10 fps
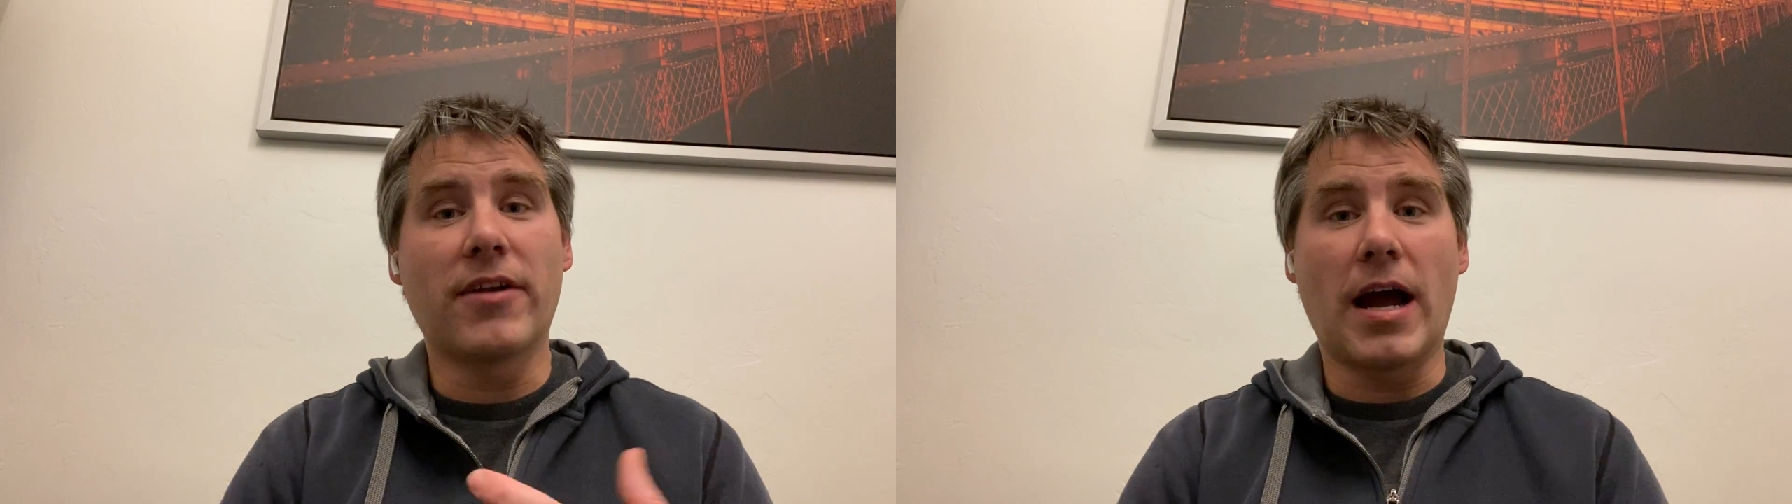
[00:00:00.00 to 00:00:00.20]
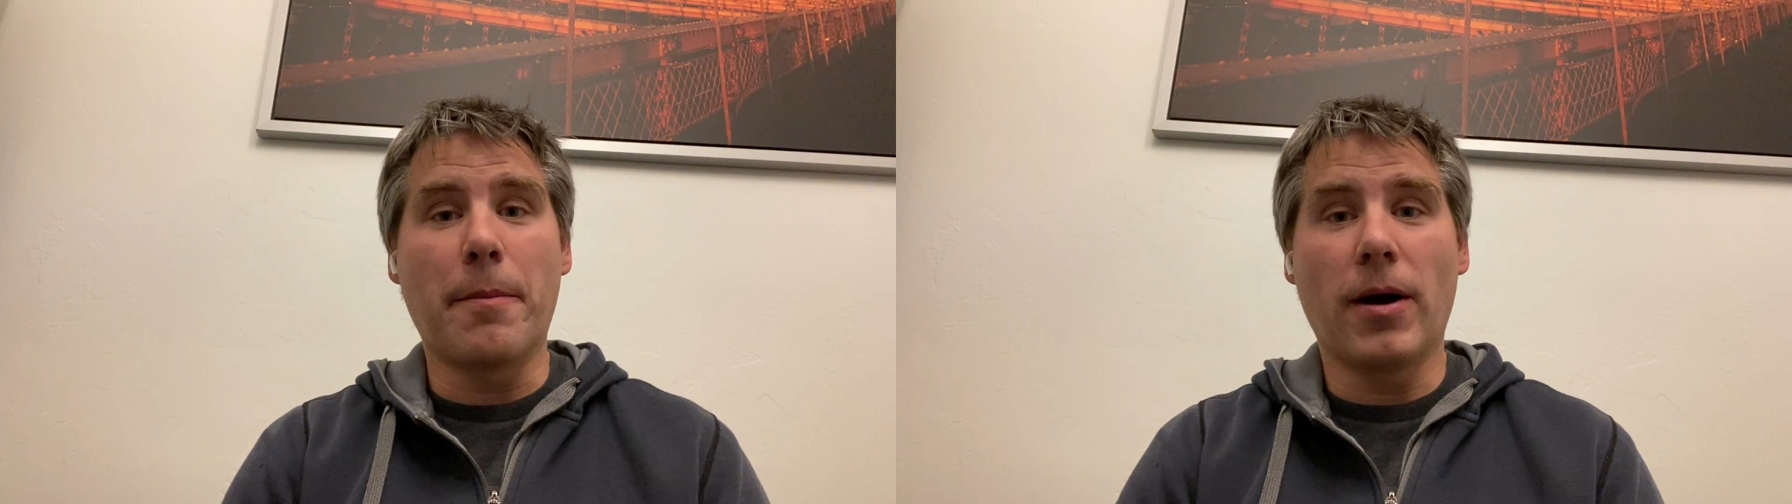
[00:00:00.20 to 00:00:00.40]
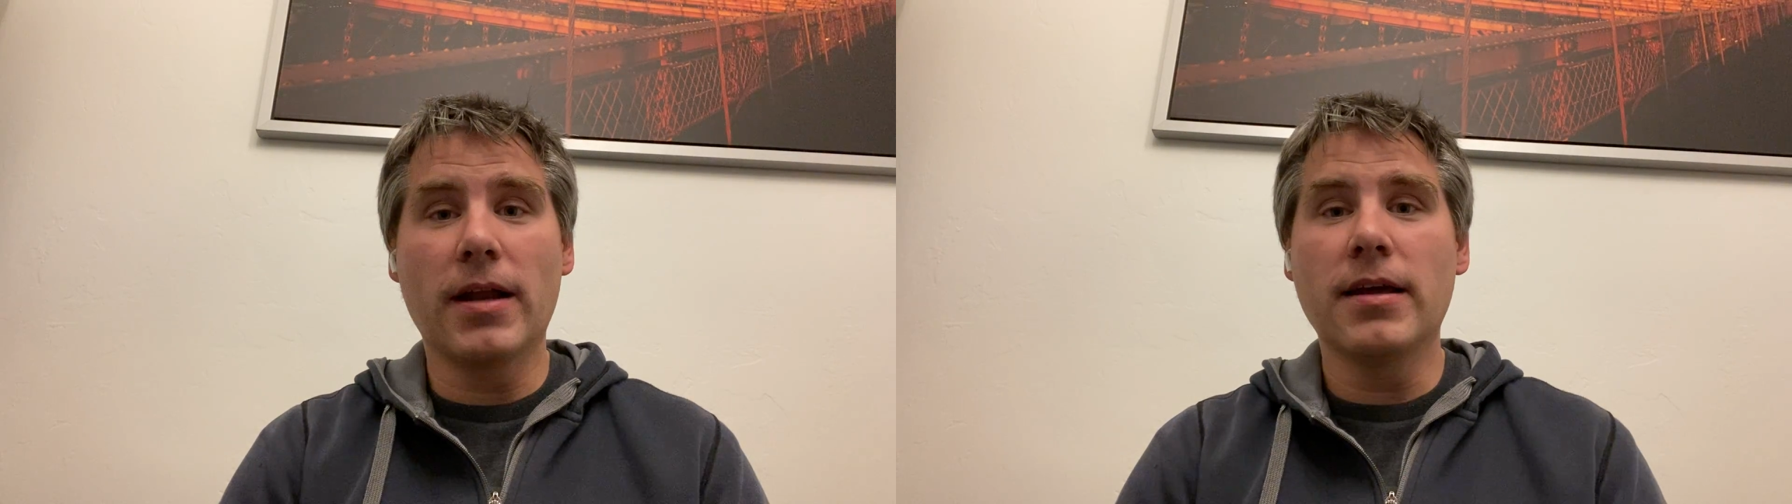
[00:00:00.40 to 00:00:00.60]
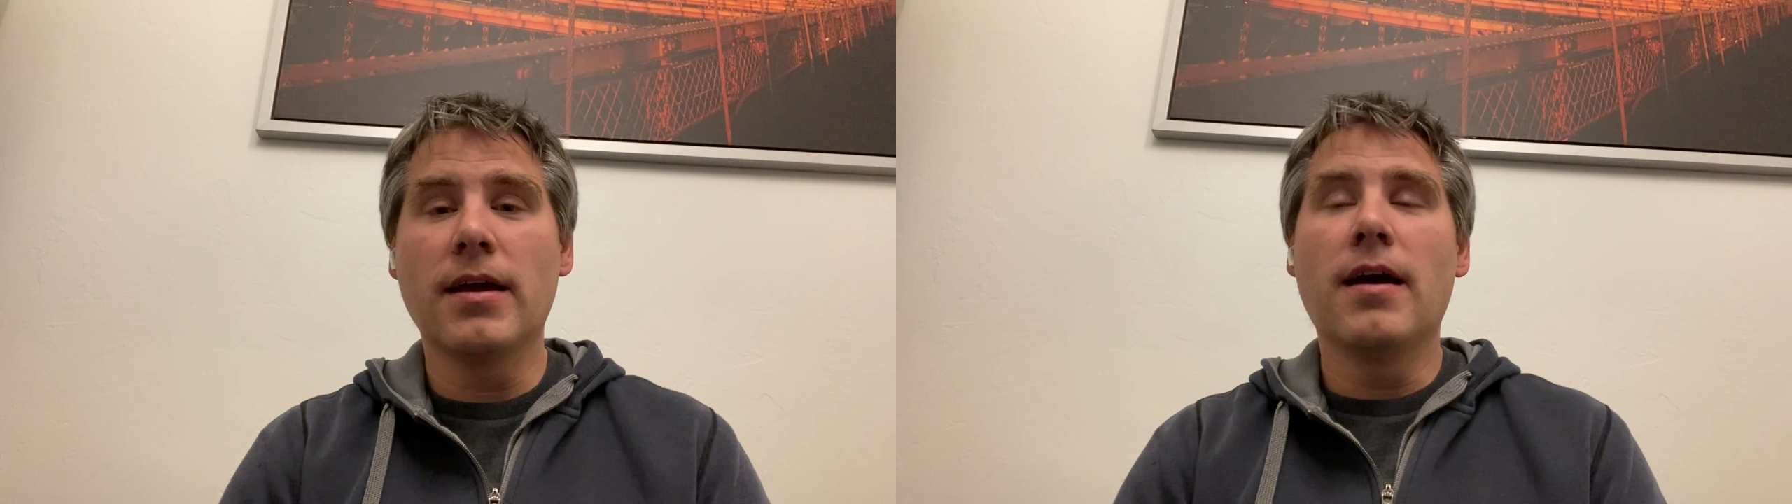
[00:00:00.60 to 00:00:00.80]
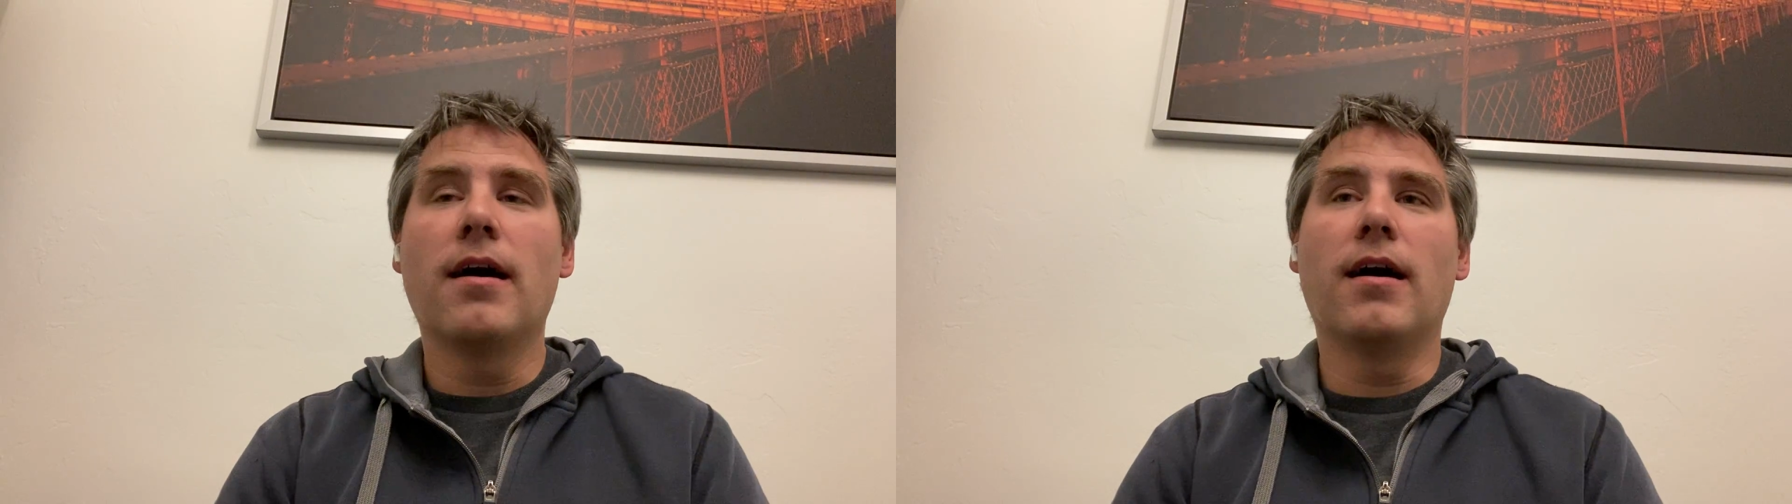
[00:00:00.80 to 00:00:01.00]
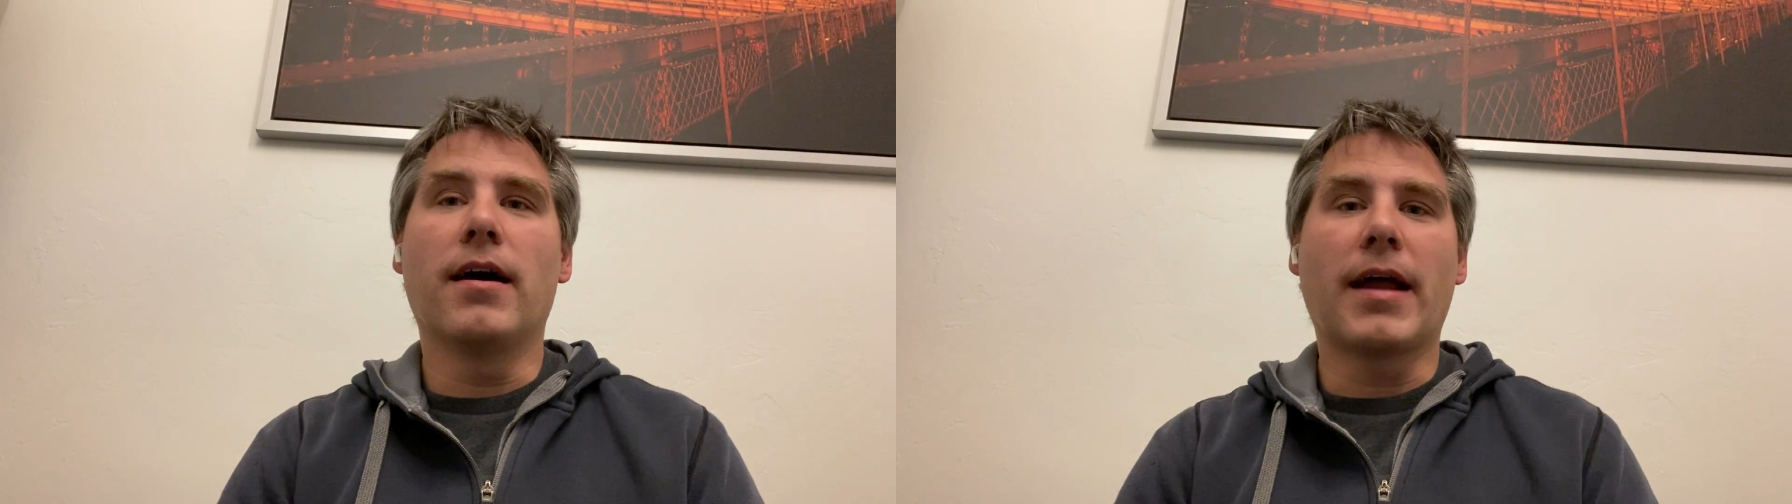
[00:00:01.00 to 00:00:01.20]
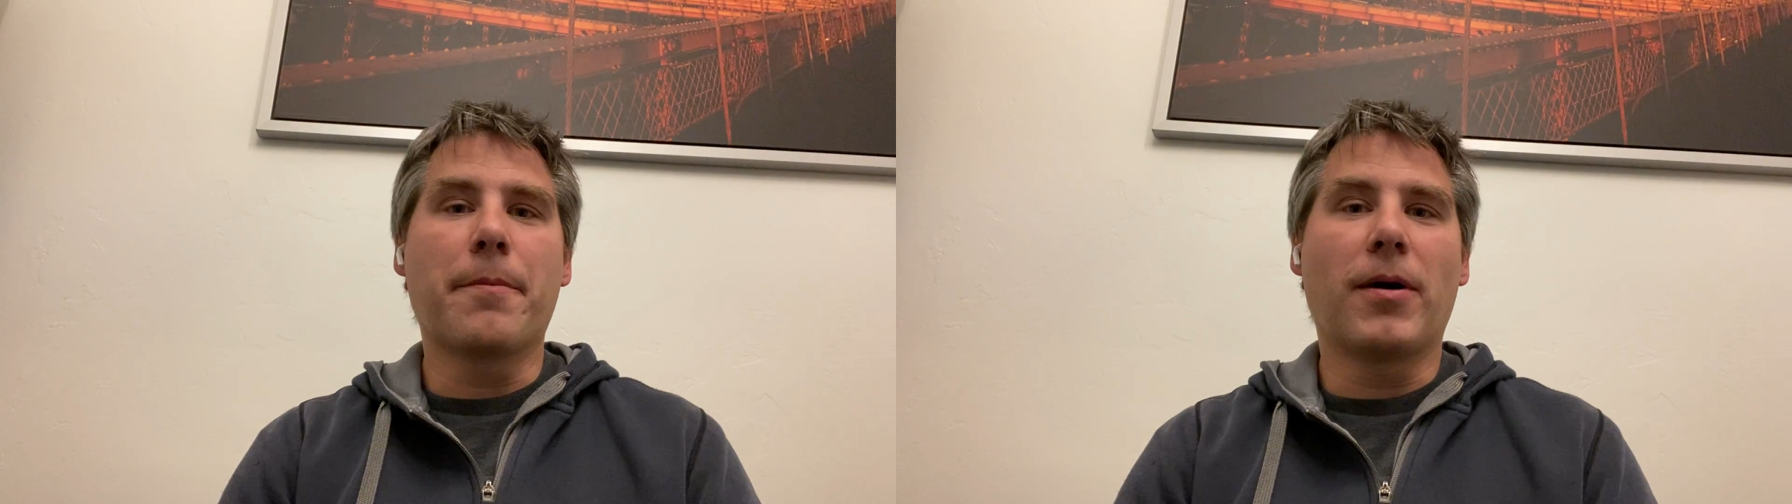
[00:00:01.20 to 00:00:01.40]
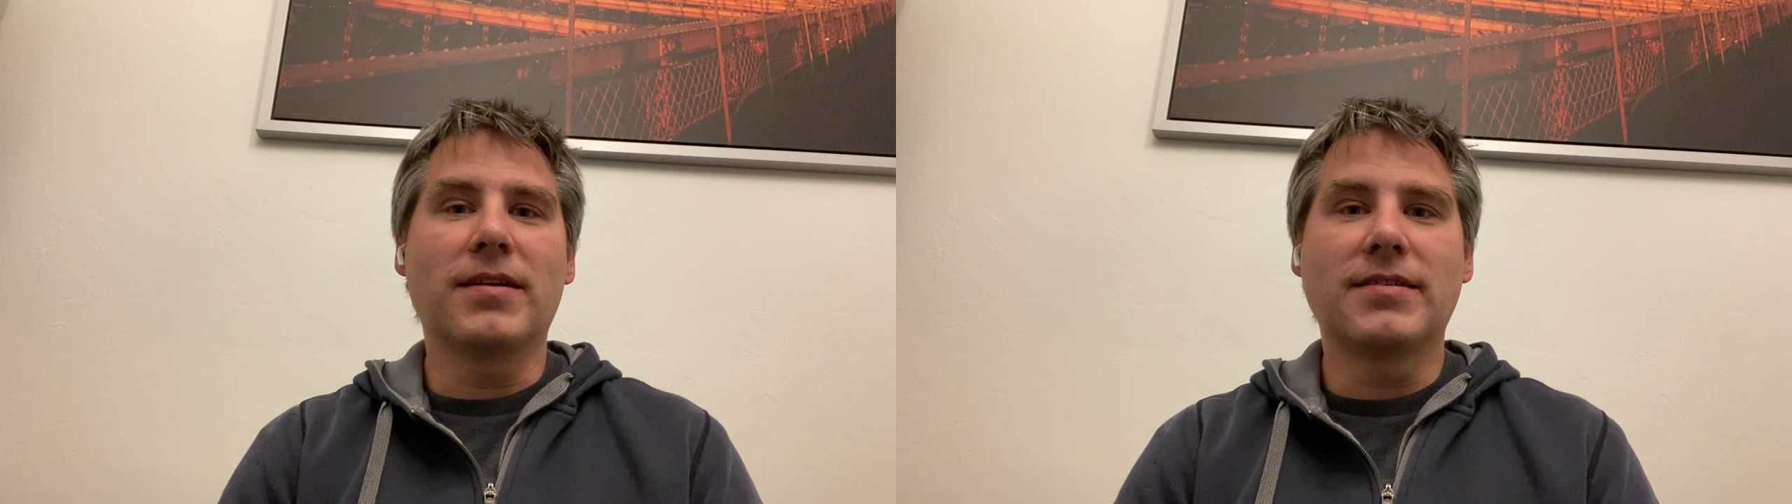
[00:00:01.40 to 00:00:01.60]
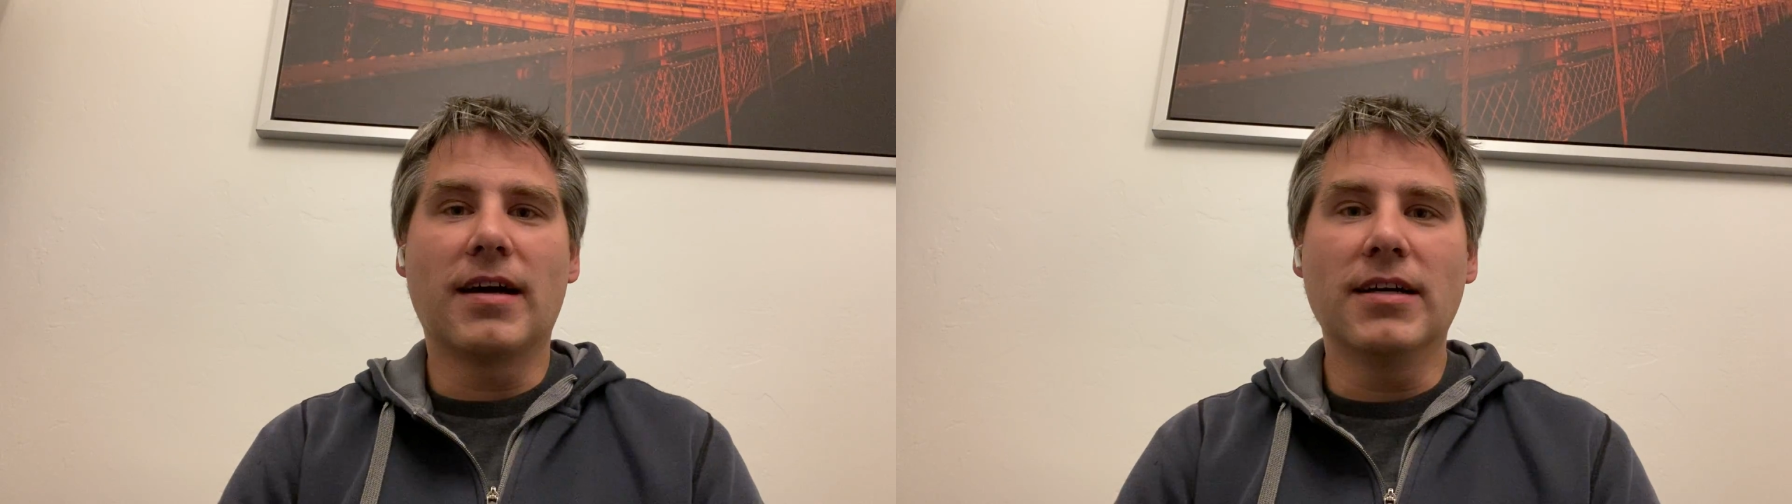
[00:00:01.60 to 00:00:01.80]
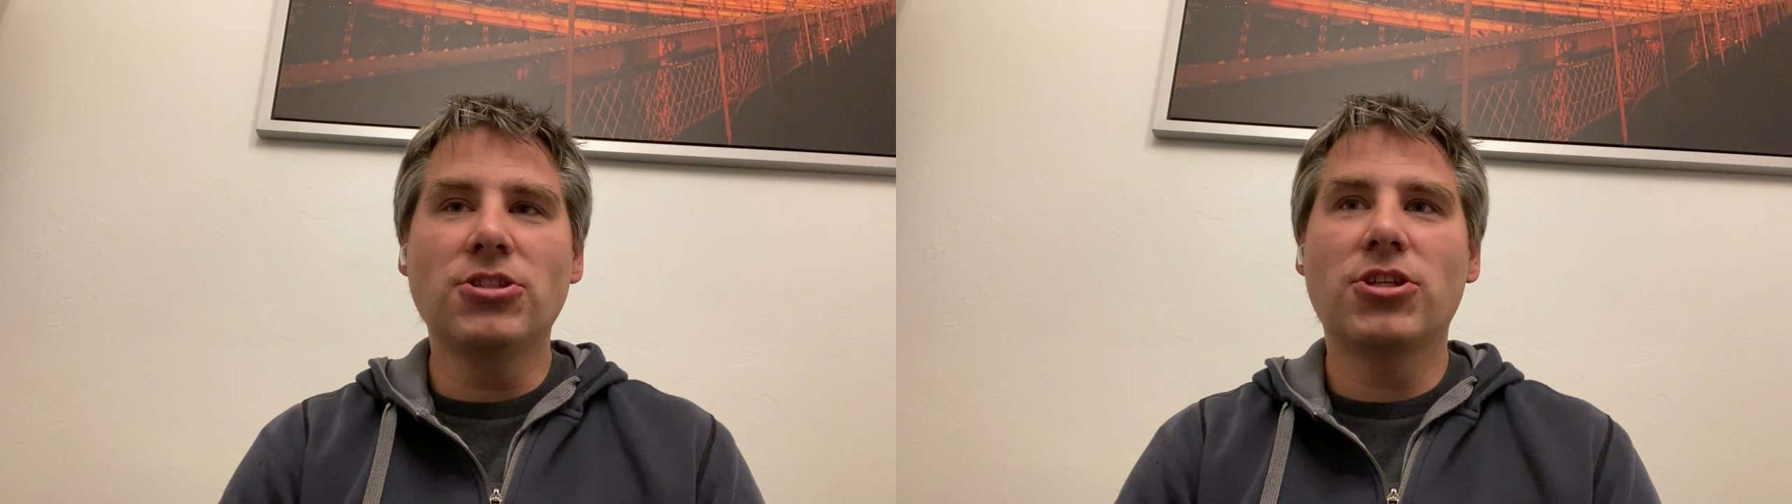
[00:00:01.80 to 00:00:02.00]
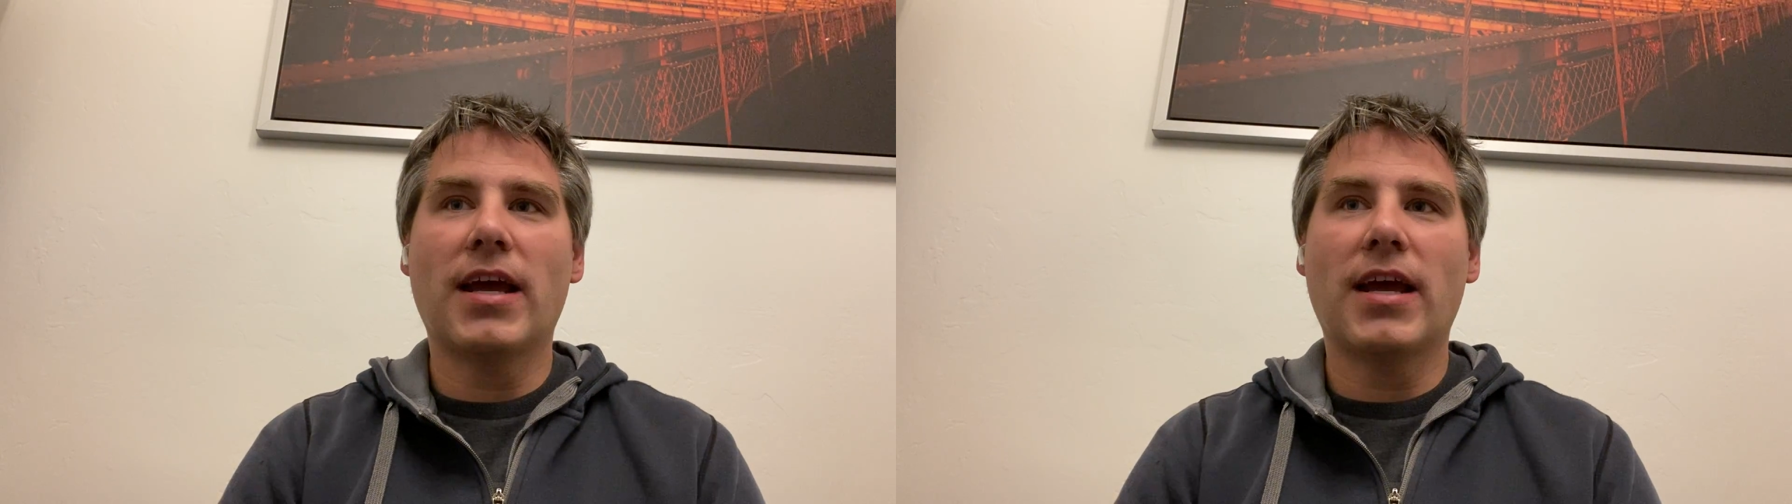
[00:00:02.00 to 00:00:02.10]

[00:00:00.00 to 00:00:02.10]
iPod Touch,